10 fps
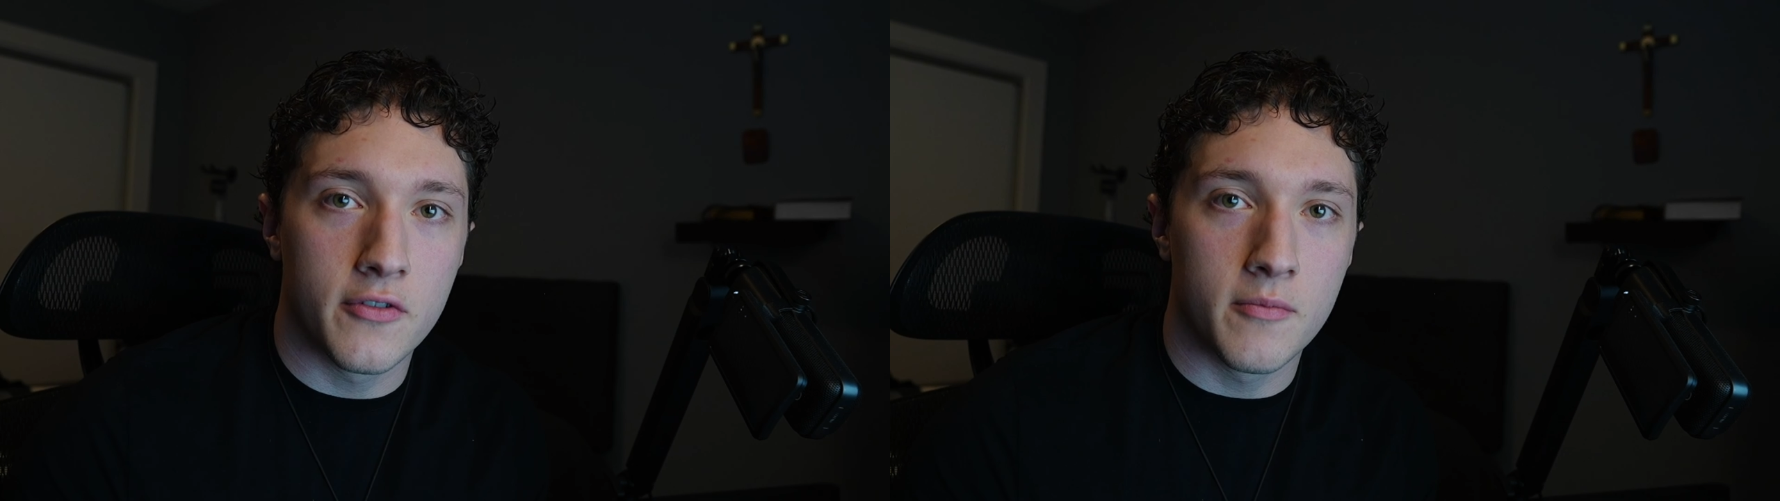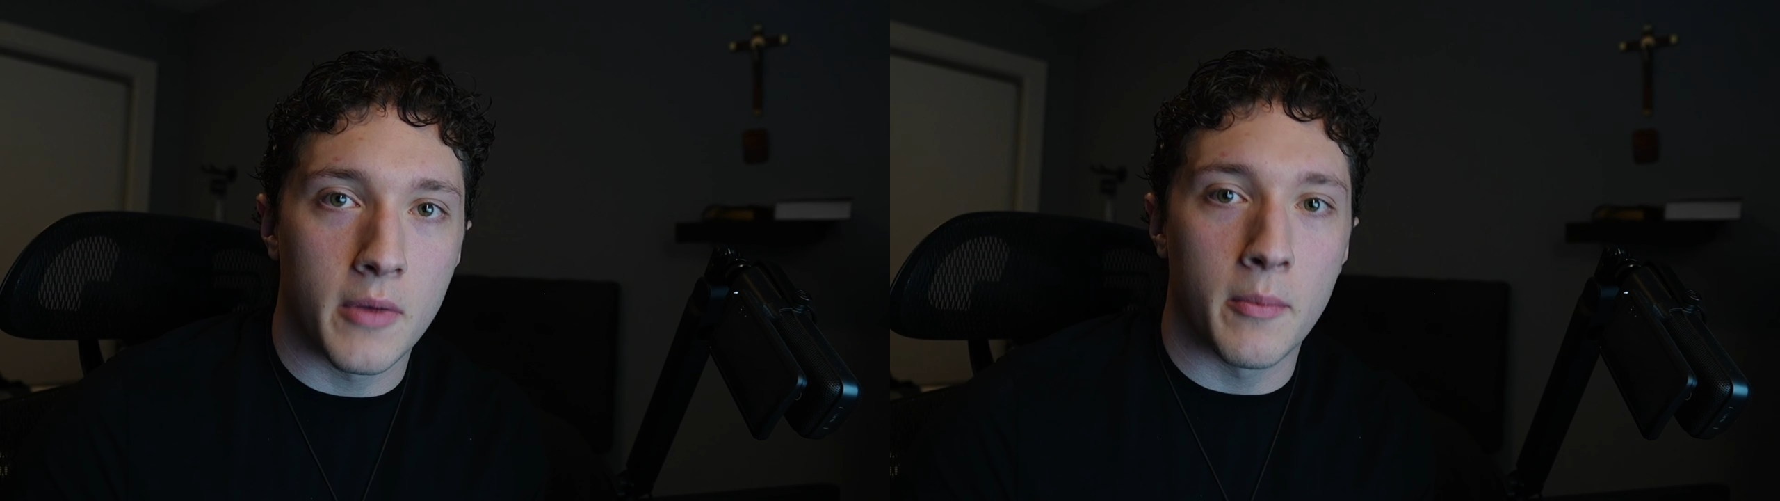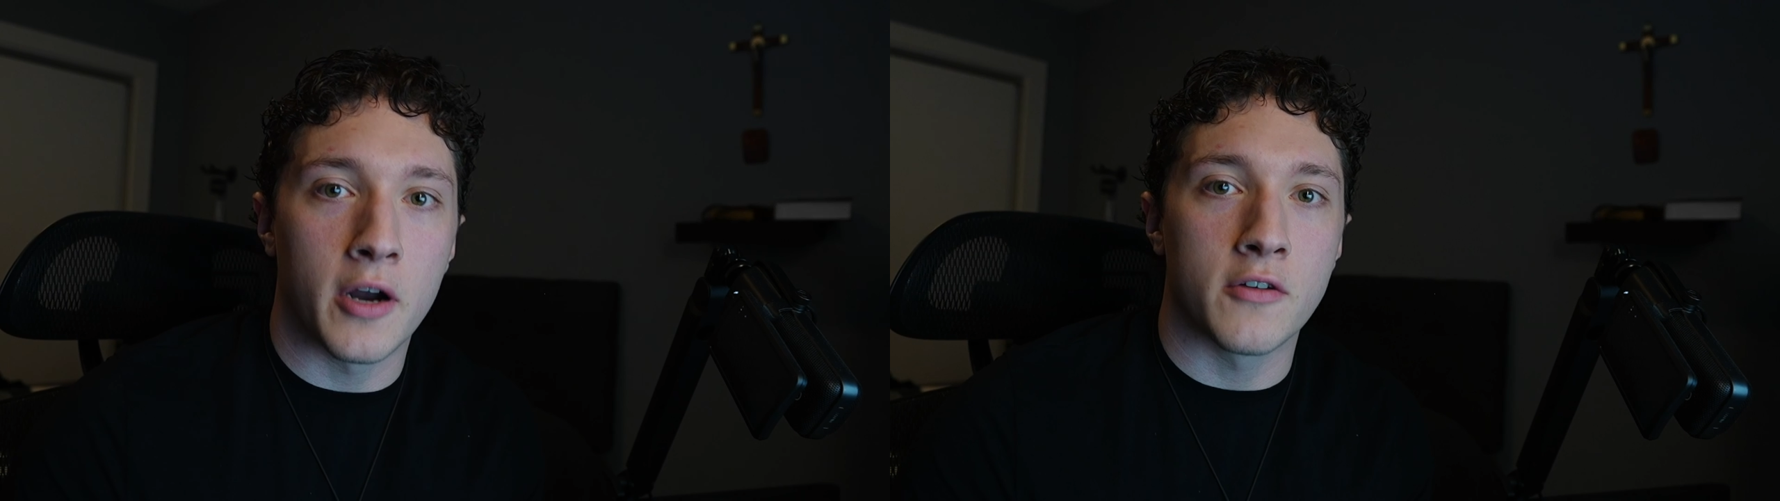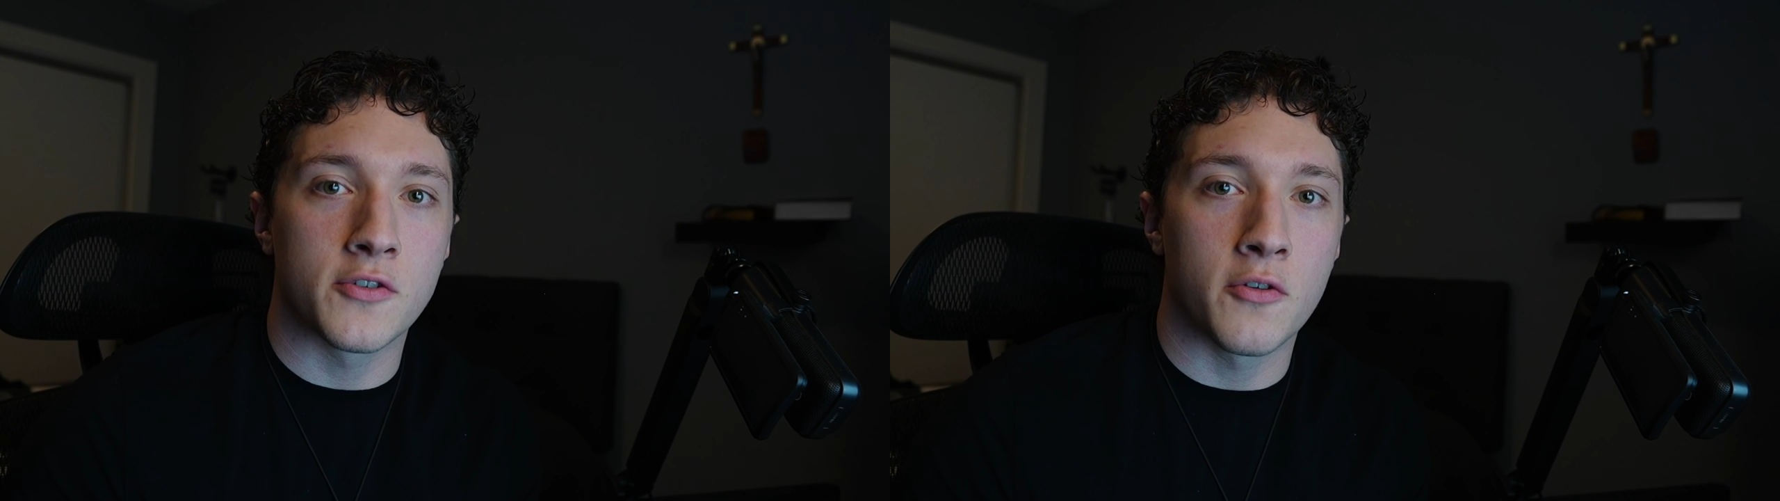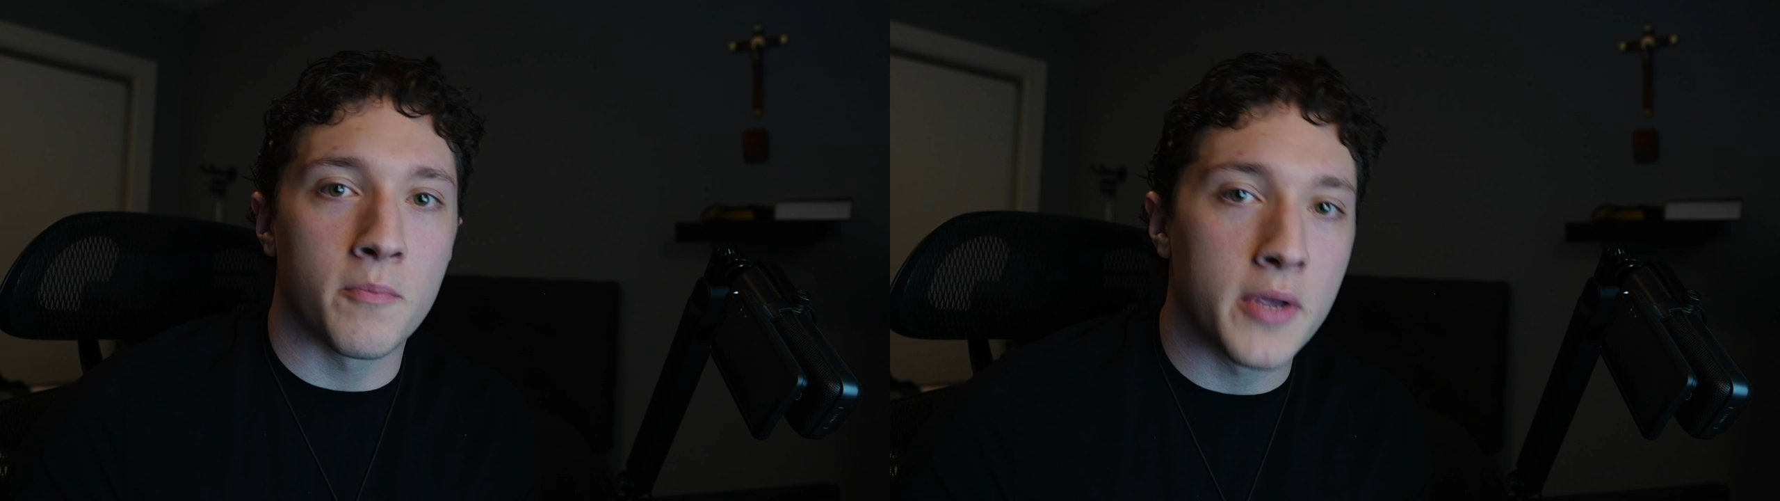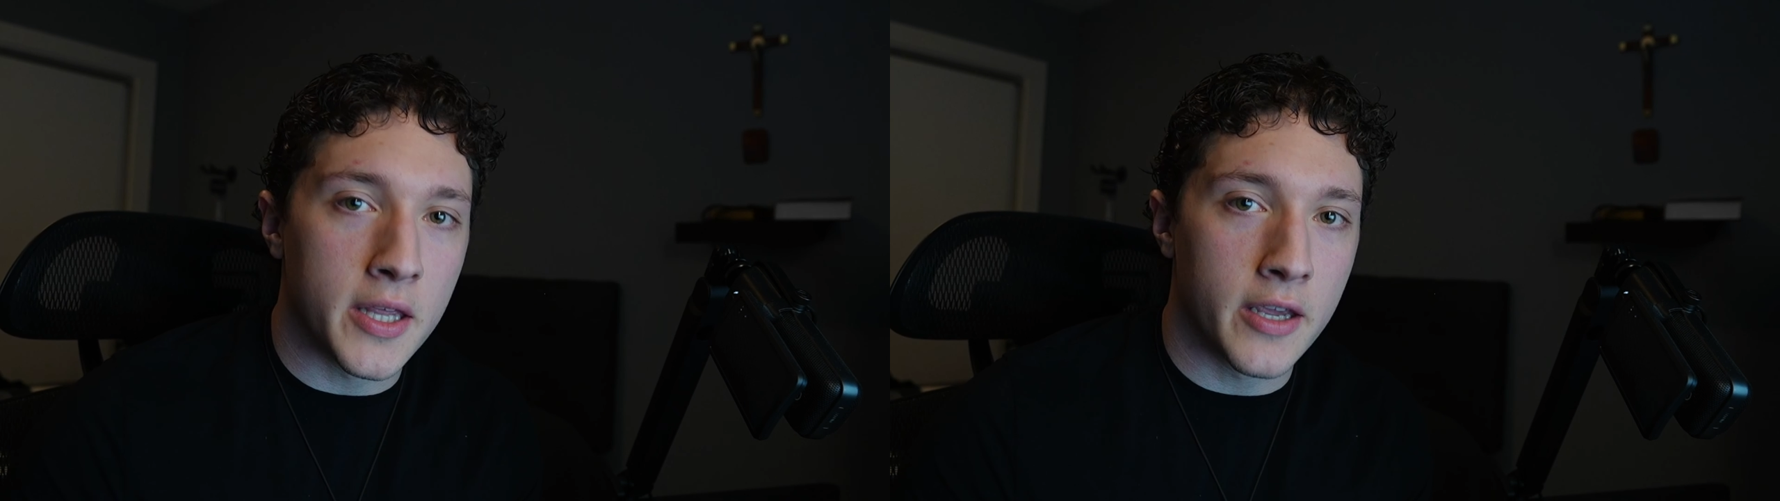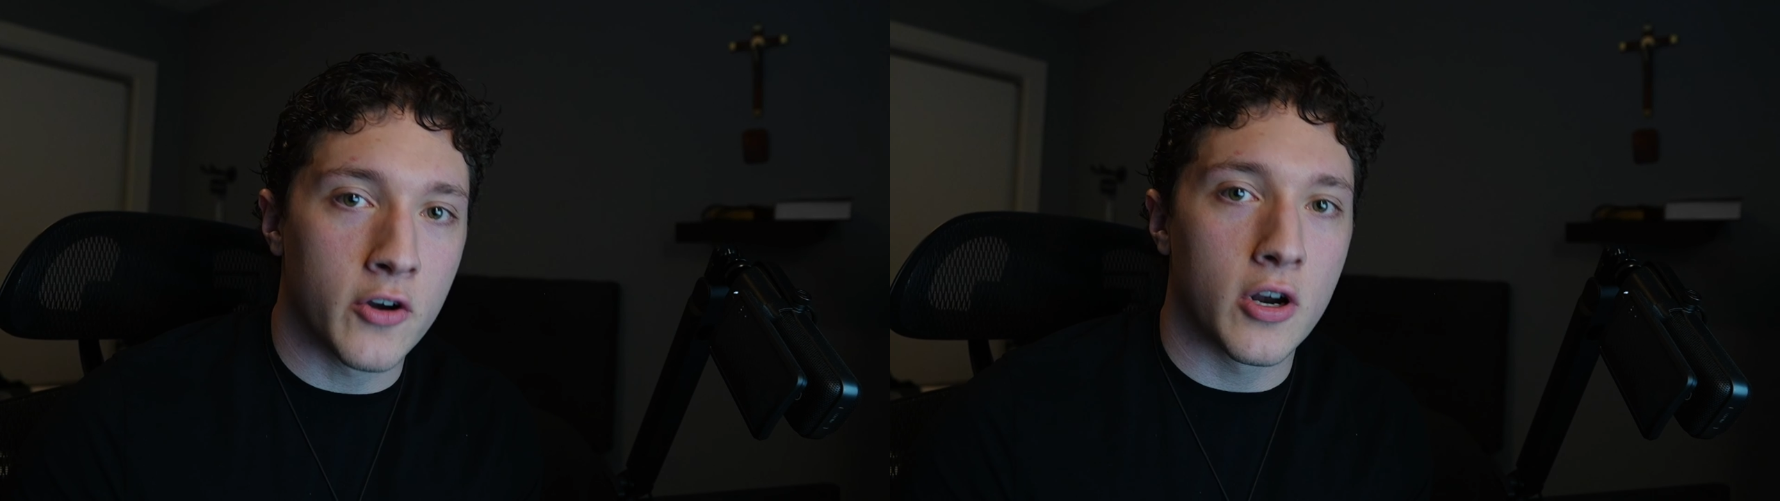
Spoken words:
My model is going to be there.